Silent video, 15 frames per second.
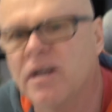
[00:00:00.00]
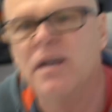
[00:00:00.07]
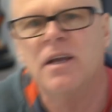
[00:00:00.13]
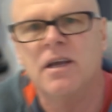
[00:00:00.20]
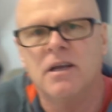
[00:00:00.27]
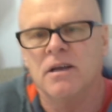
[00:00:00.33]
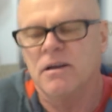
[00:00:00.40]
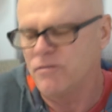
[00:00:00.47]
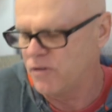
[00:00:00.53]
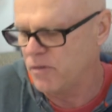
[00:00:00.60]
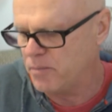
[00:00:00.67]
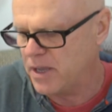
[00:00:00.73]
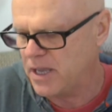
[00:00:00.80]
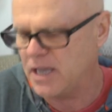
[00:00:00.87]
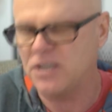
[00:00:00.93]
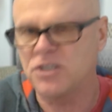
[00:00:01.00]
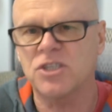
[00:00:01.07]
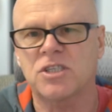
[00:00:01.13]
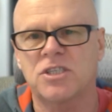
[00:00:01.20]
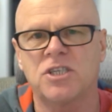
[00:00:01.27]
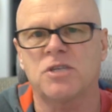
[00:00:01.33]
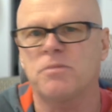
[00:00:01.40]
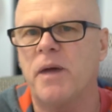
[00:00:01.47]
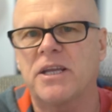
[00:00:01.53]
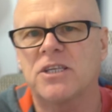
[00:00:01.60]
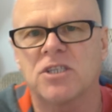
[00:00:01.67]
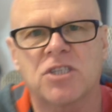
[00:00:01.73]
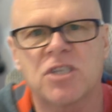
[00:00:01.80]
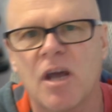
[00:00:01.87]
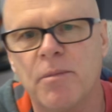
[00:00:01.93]
on, for me, just, just
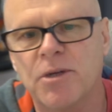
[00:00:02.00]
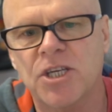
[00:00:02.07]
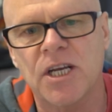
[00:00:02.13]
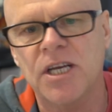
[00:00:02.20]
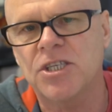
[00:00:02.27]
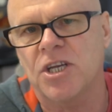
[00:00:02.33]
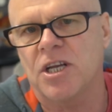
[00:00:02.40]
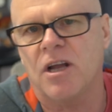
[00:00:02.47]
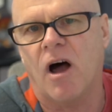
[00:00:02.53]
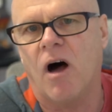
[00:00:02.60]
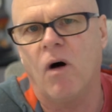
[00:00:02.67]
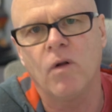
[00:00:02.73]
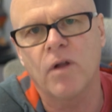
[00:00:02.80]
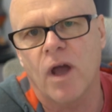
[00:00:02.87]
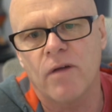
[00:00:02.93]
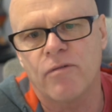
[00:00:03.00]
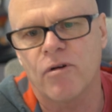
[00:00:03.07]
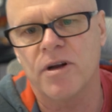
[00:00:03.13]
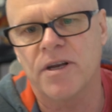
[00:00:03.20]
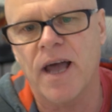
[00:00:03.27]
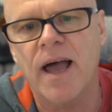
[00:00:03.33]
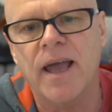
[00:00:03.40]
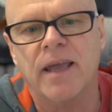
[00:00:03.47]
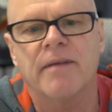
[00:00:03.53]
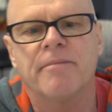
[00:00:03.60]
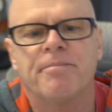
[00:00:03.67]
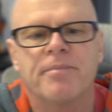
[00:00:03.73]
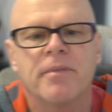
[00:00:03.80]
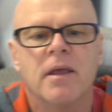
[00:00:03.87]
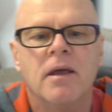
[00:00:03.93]
makes it so much easier to hold over a day.
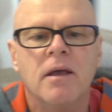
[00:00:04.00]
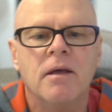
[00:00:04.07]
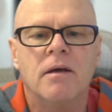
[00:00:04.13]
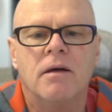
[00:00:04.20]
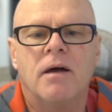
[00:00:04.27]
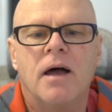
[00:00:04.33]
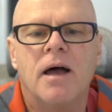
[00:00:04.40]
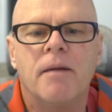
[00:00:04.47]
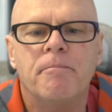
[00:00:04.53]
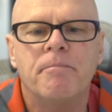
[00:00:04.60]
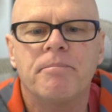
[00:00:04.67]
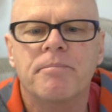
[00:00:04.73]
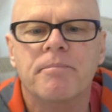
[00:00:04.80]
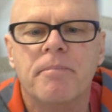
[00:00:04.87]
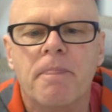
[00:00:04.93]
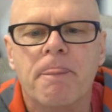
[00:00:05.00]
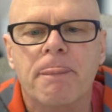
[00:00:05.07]
Um,